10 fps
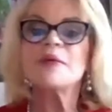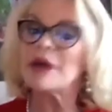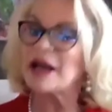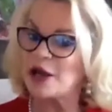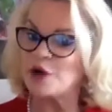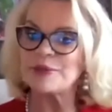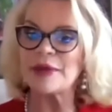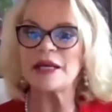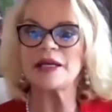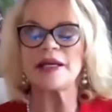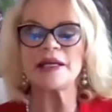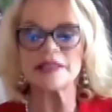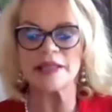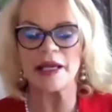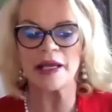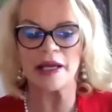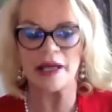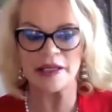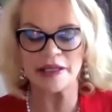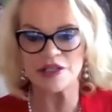but I hope that it is
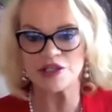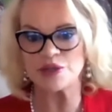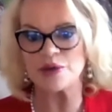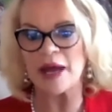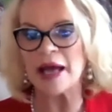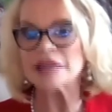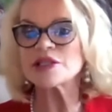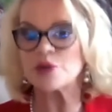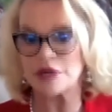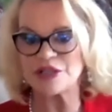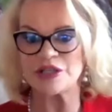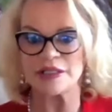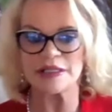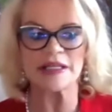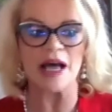and that you ask questions.